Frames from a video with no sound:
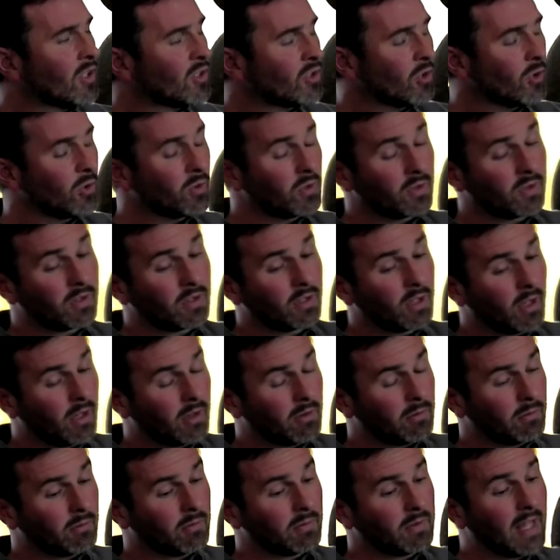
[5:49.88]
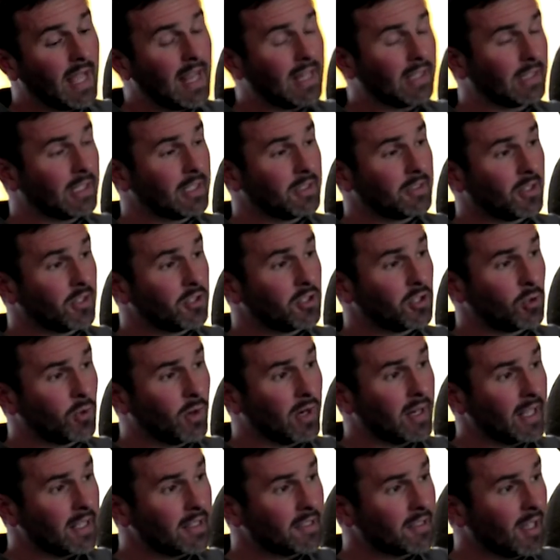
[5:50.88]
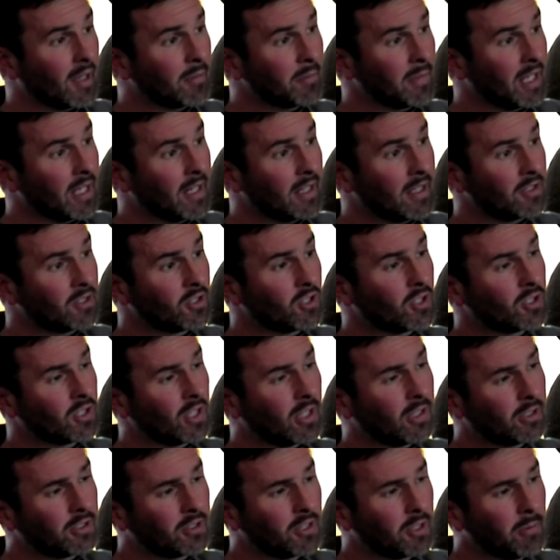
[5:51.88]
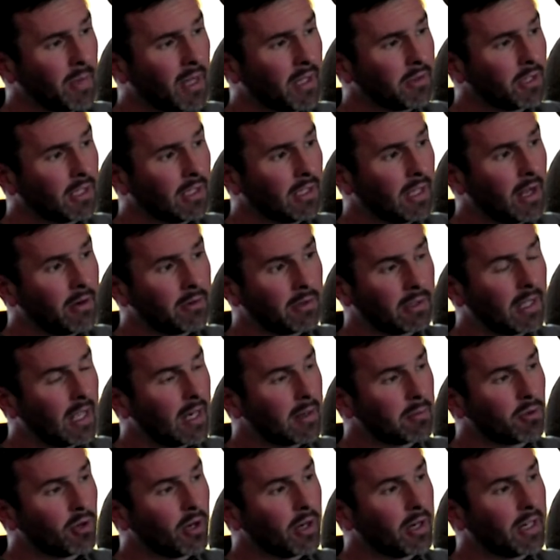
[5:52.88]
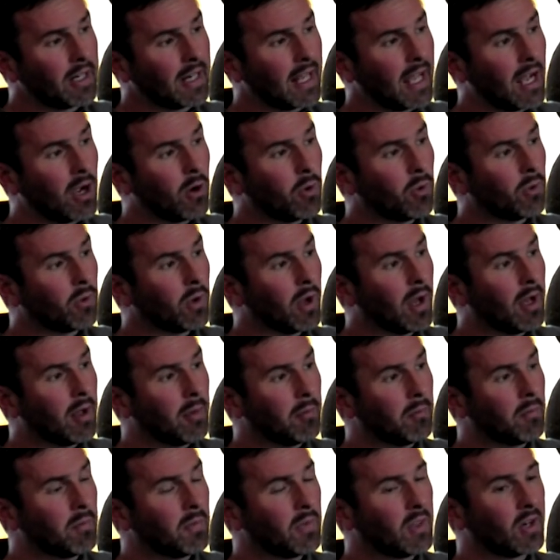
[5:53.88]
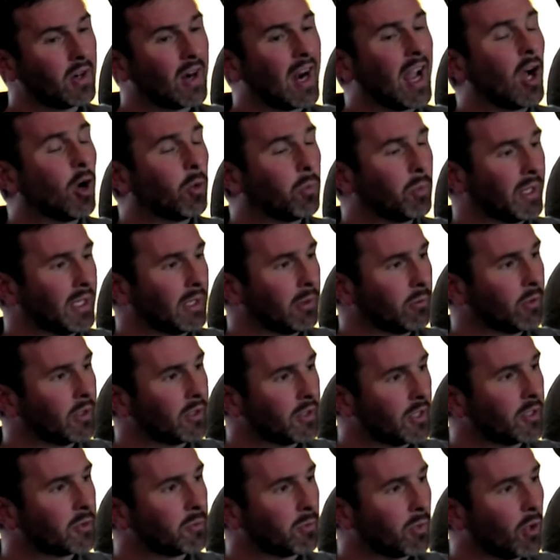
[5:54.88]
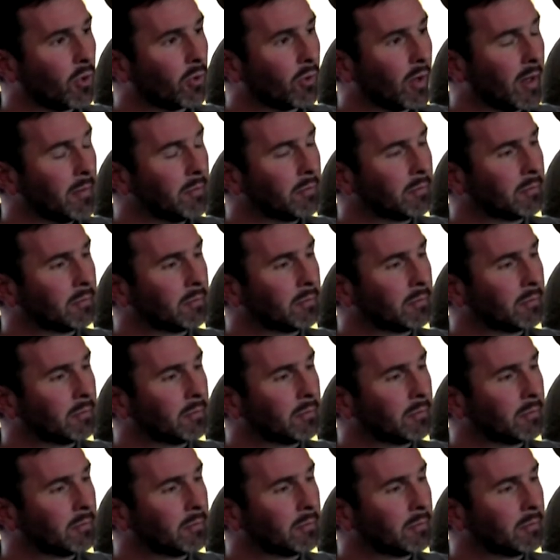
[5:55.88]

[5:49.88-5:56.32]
So that leads us to our next segment, is tell us about the Loutit Library and how they're helping with this program.